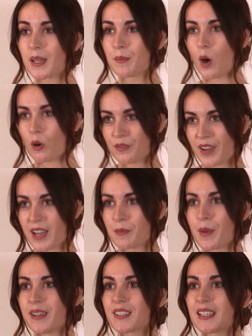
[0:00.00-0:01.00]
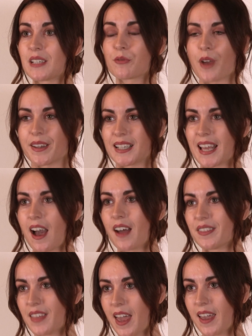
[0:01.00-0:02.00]
more environmentally friendly,
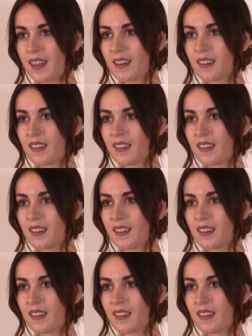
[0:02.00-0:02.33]
aren't they?